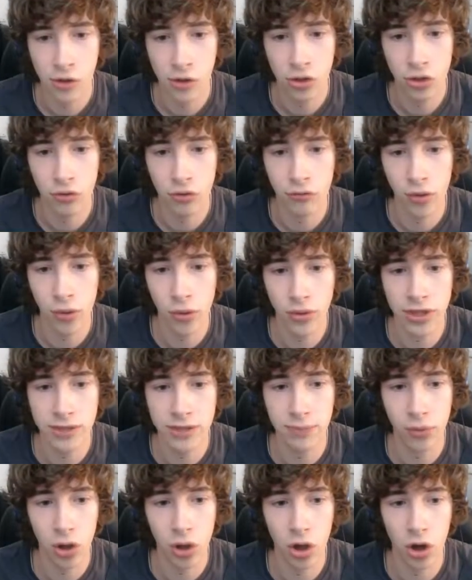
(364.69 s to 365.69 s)
The road is
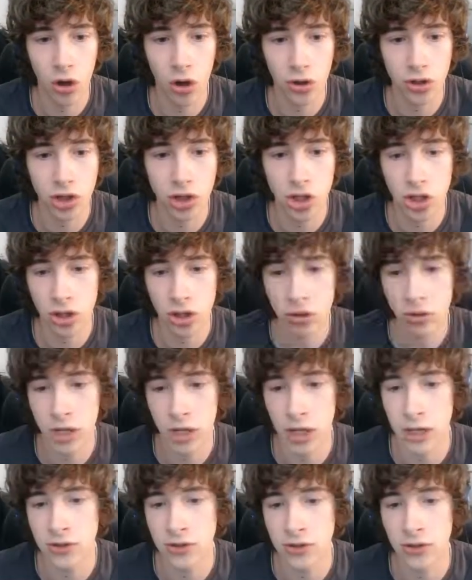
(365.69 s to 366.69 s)
blocked.
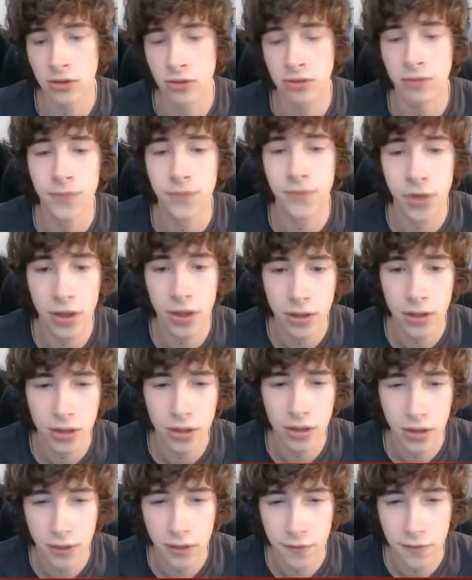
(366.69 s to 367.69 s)
Okay, so...
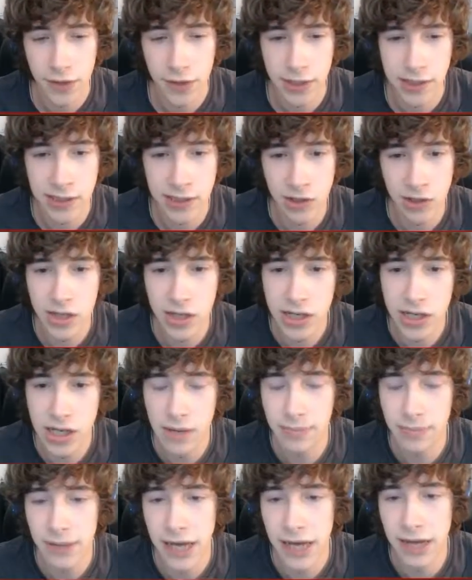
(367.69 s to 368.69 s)
It's a linear
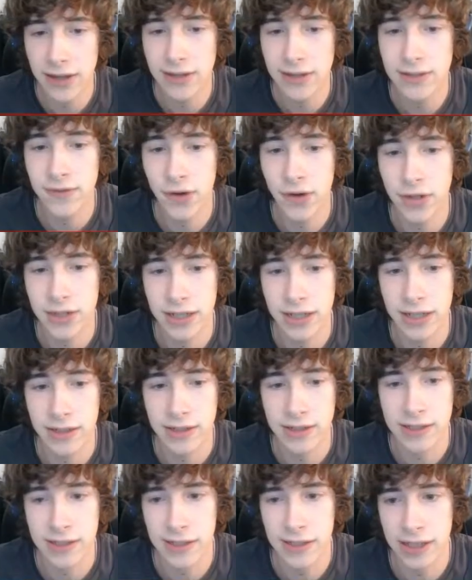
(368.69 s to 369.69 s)
path as far as I can
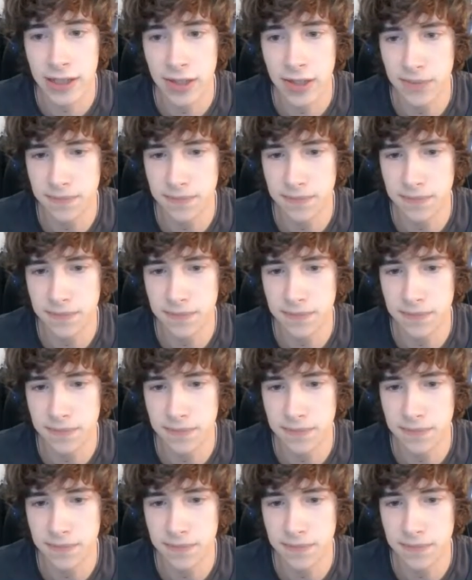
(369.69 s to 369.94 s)
see.